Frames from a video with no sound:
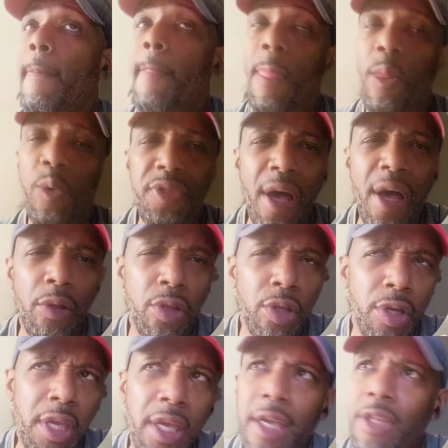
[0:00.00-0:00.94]
Without
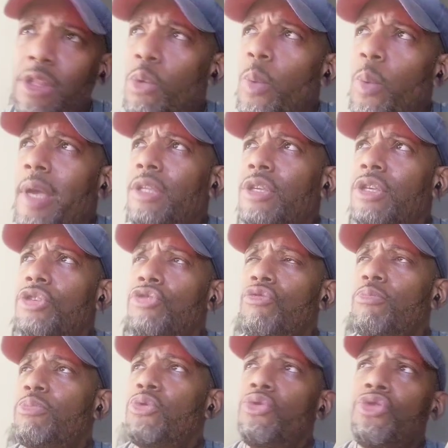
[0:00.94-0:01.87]
looking at the weight
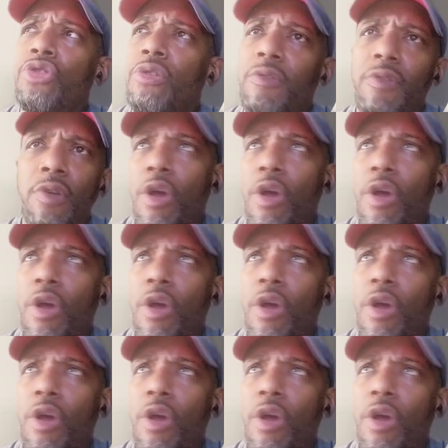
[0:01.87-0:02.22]
distribution of the